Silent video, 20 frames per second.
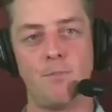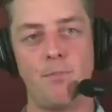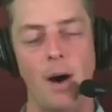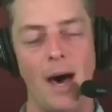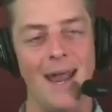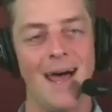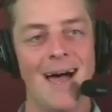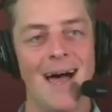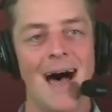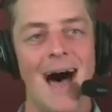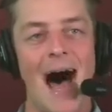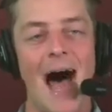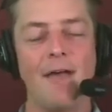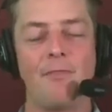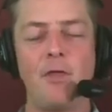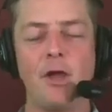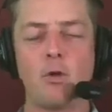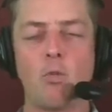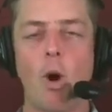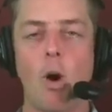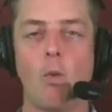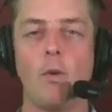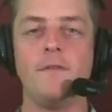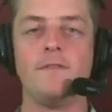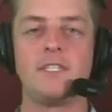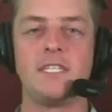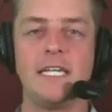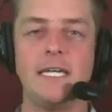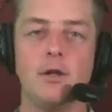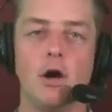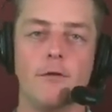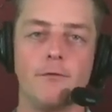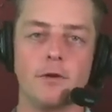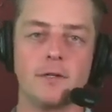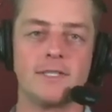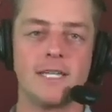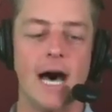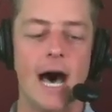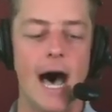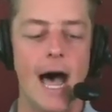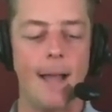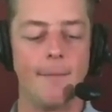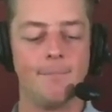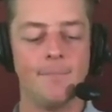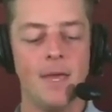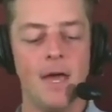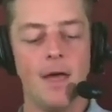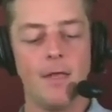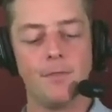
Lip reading: but I think what we've seen over time,